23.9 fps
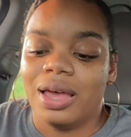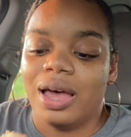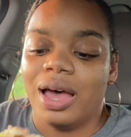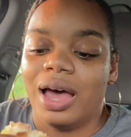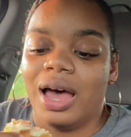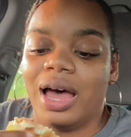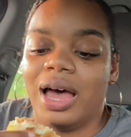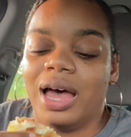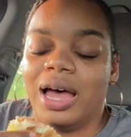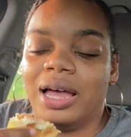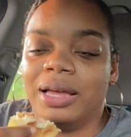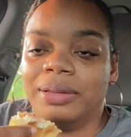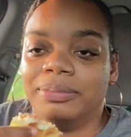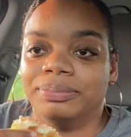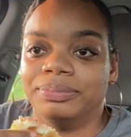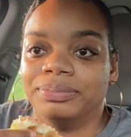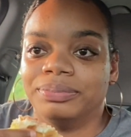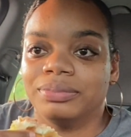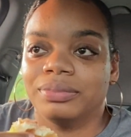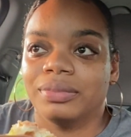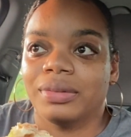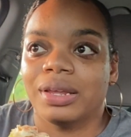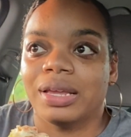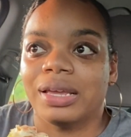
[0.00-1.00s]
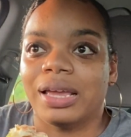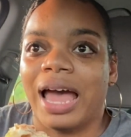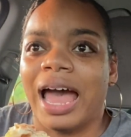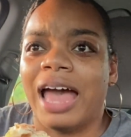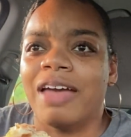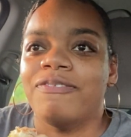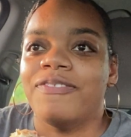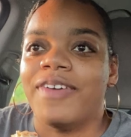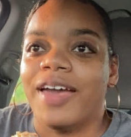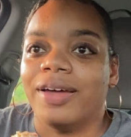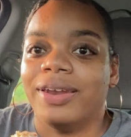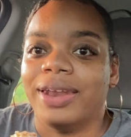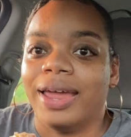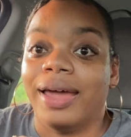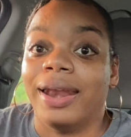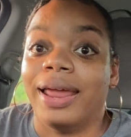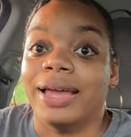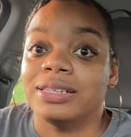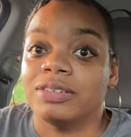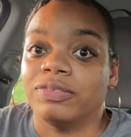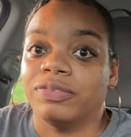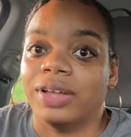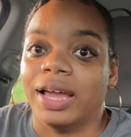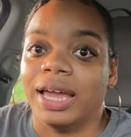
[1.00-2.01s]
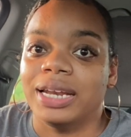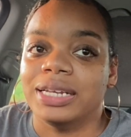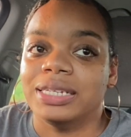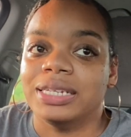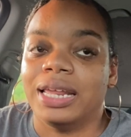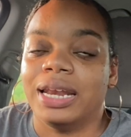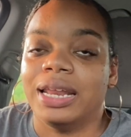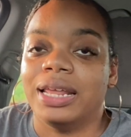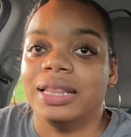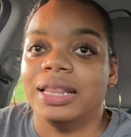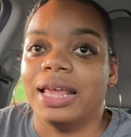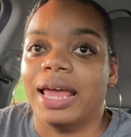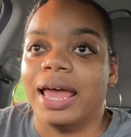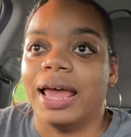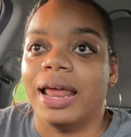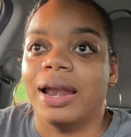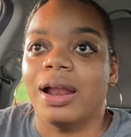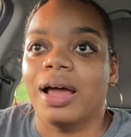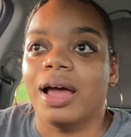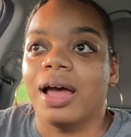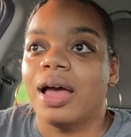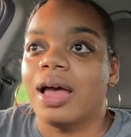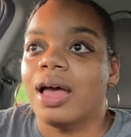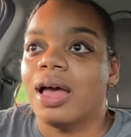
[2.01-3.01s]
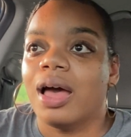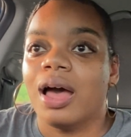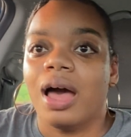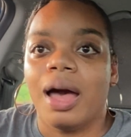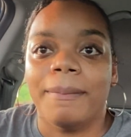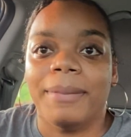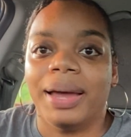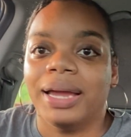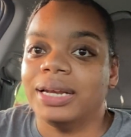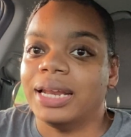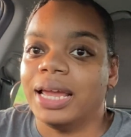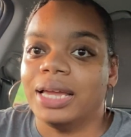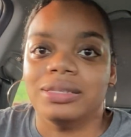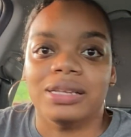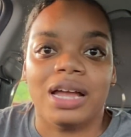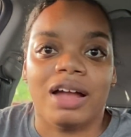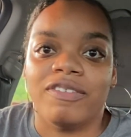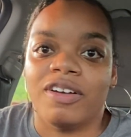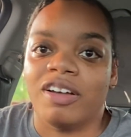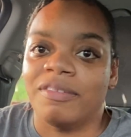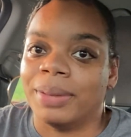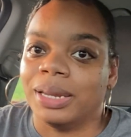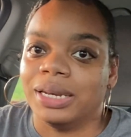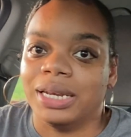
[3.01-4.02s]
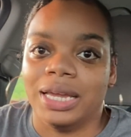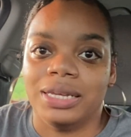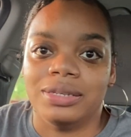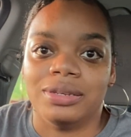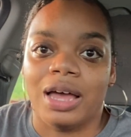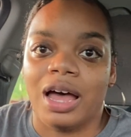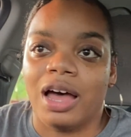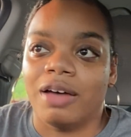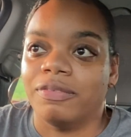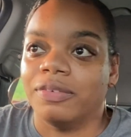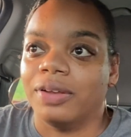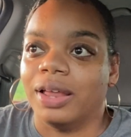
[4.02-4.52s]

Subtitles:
I found out as a flight attendant that my days off are my days off.